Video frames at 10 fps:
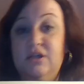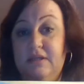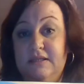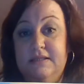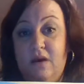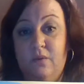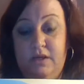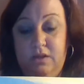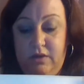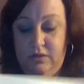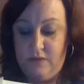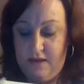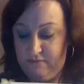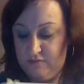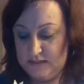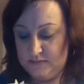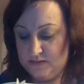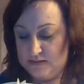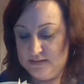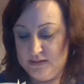this is how we do it. And we have a nice
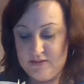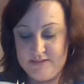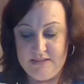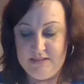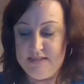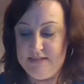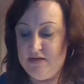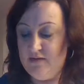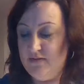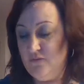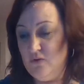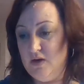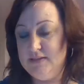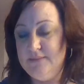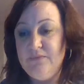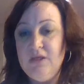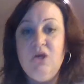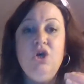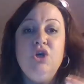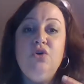business leader, I said, that takes care of that for us.
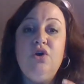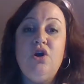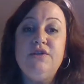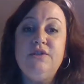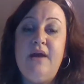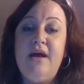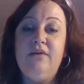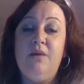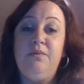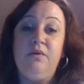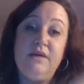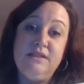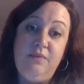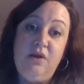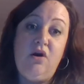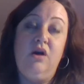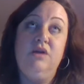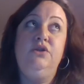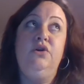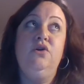You can also have a couple of recipe
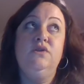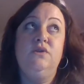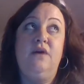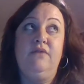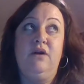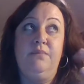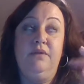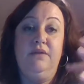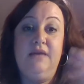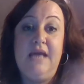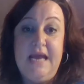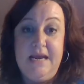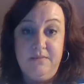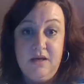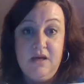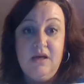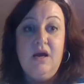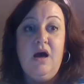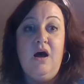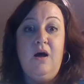cards. You can also have a couple of game
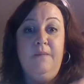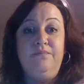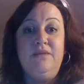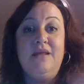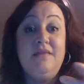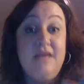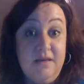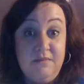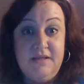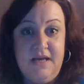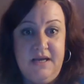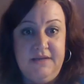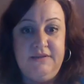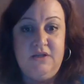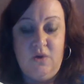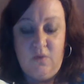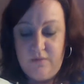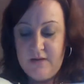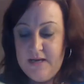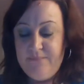themed things. So
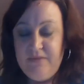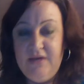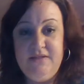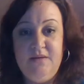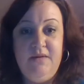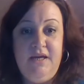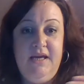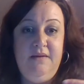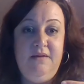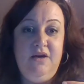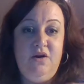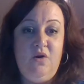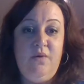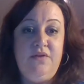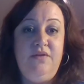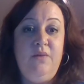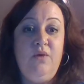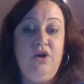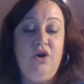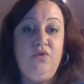if somebody, whether they
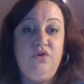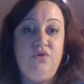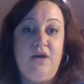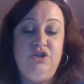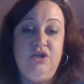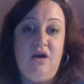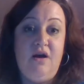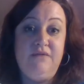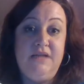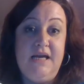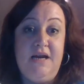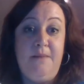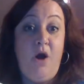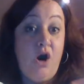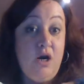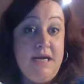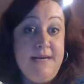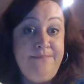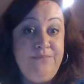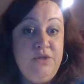want to go the direction of dating a
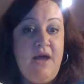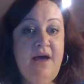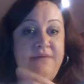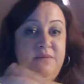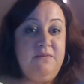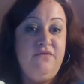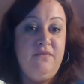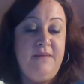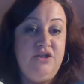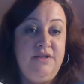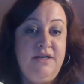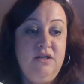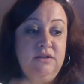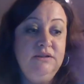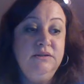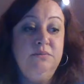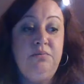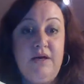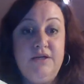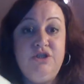party, you have some information there.
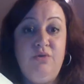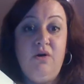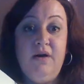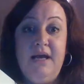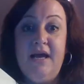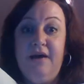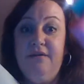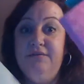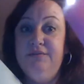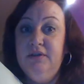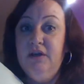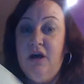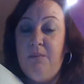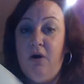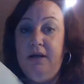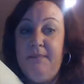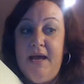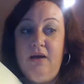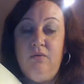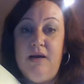Plus, you already have a party
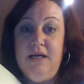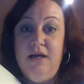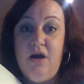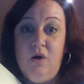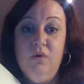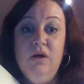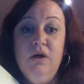pack ready to go.